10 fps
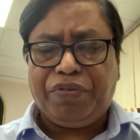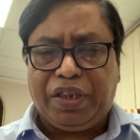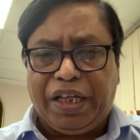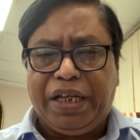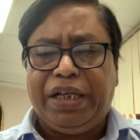
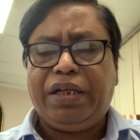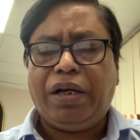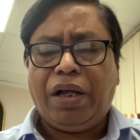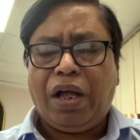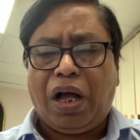the
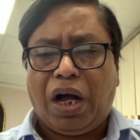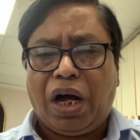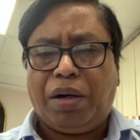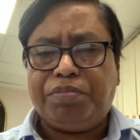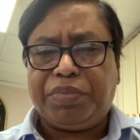
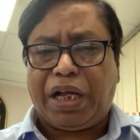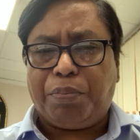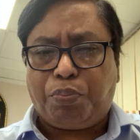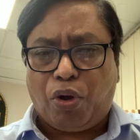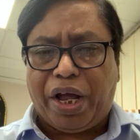
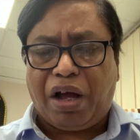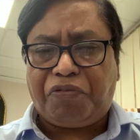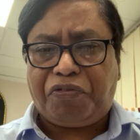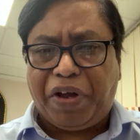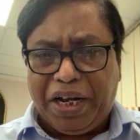employer
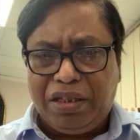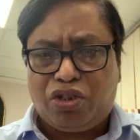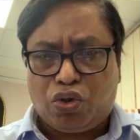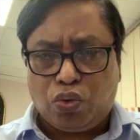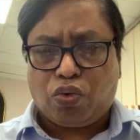
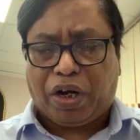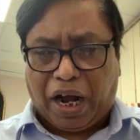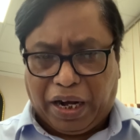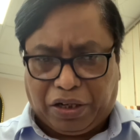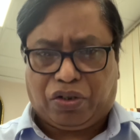fails to
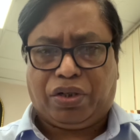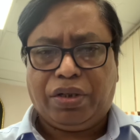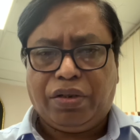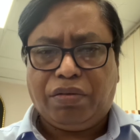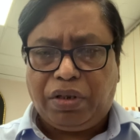collect
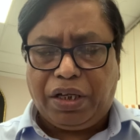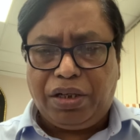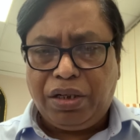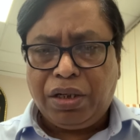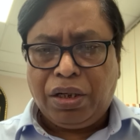the